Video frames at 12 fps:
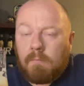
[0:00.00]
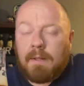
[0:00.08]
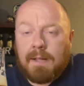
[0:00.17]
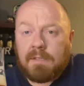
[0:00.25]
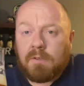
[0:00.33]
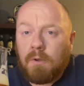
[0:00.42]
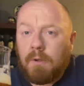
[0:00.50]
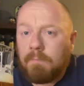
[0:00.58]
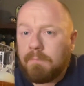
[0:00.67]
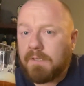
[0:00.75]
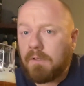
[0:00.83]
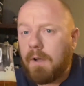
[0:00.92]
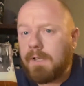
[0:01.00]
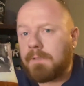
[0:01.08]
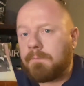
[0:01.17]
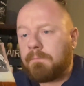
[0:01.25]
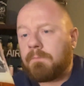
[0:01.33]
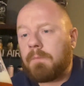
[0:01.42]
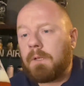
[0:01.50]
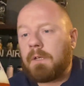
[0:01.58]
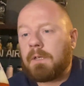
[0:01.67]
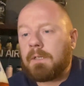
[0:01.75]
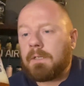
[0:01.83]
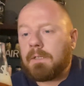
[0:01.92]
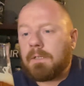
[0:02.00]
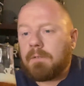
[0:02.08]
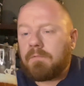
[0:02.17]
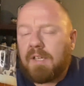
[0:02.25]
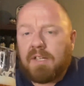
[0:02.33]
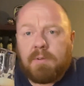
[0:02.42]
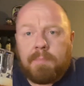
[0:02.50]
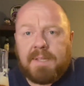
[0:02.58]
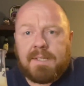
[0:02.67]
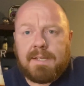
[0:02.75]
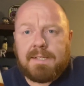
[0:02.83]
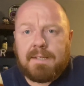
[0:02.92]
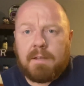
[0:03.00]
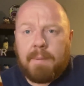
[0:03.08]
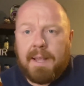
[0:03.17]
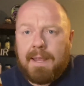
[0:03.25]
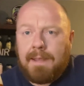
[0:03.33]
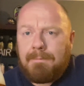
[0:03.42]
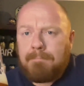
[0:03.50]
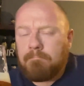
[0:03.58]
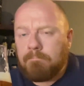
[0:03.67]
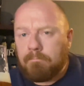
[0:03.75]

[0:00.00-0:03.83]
That's good. That's nice. Touch of bitterness at the back end.